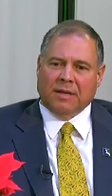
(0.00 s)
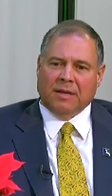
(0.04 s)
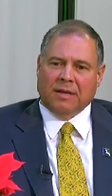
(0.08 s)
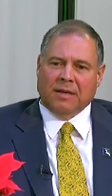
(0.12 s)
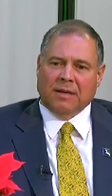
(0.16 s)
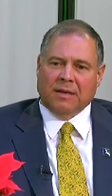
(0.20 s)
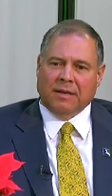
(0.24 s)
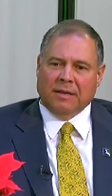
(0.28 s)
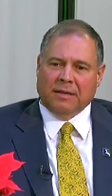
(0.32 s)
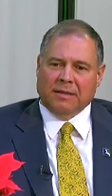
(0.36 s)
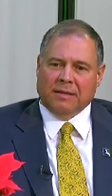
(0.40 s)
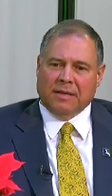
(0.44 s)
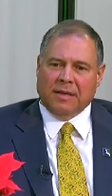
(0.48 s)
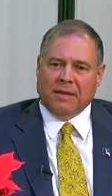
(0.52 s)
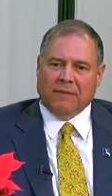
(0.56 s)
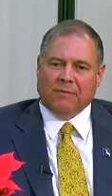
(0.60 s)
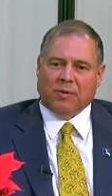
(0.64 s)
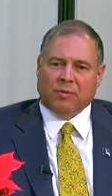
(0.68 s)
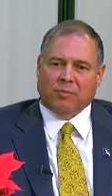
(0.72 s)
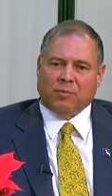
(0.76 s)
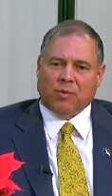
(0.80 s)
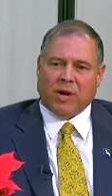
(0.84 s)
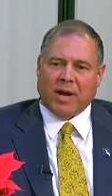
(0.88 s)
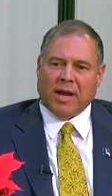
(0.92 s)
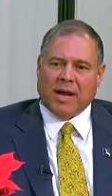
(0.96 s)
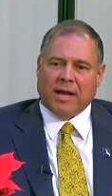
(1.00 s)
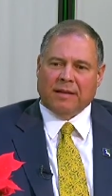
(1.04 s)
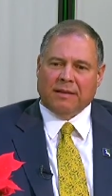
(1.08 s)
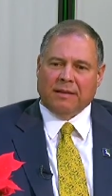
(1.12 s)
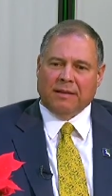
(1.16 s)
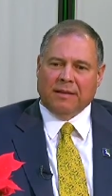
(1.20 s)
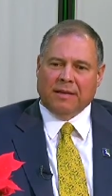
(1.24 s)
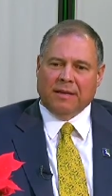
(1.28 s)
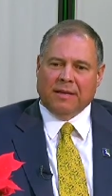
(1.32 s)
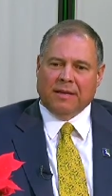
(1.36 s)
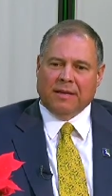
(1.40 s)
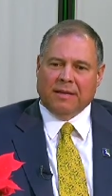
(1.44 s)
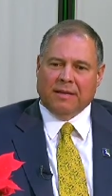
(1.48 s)
Uh, David
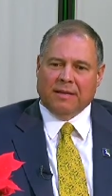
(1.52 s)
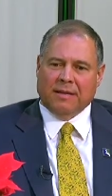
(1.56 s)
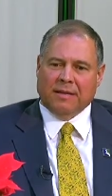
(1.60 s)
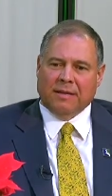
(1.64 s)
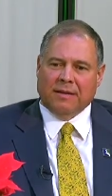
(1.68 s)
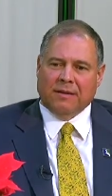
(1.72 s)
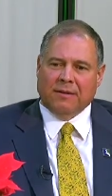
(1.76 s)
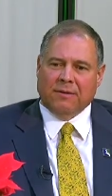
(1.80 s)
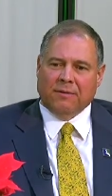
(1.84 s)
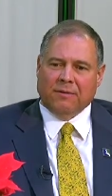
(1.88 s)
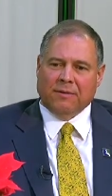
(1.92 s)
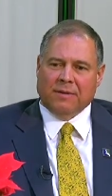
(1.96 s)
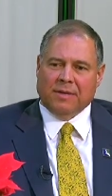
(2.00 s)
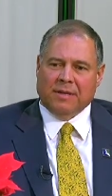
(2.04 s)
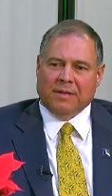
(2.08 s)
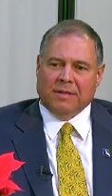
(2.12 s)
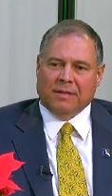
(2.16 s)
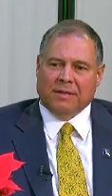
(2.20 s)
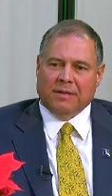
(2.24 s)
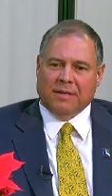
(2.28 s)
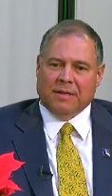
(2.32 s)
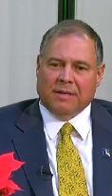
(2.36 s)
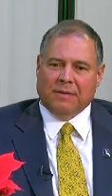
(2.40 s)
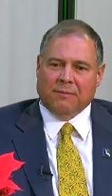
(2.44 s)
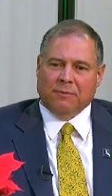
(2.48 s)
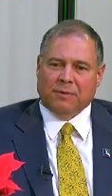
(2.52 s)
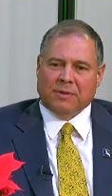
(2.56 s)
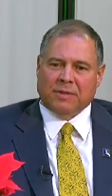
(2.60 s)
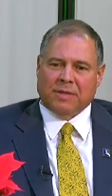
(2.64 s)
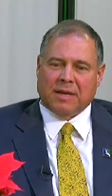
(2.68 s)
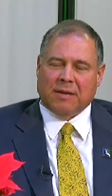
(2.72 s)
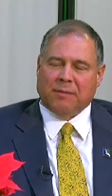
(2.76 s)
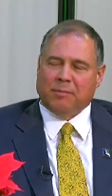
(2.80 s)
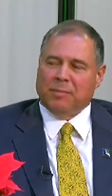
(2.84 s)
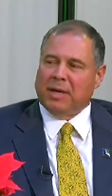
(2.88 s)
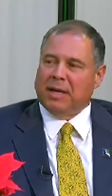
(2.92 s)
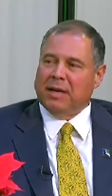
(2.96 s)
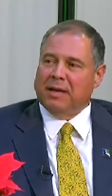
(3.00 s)
Bradley, you know, he, he was
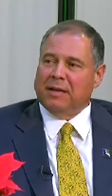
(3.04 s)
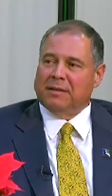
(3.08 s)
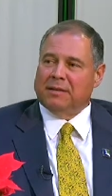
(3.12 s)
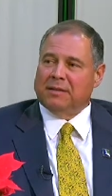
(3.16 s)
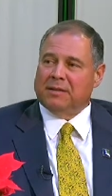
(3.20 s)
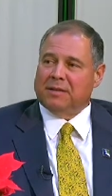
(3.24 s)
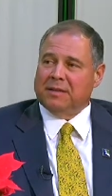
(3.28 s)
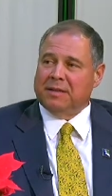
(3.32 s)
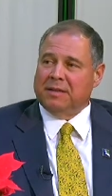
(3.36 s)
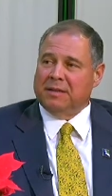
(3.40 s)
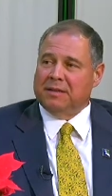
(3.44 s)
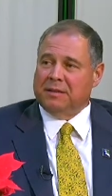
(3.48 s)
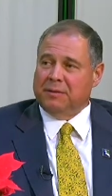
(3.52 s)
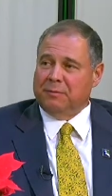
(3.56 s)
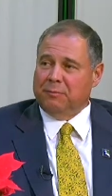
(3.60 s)
out behind the scenes.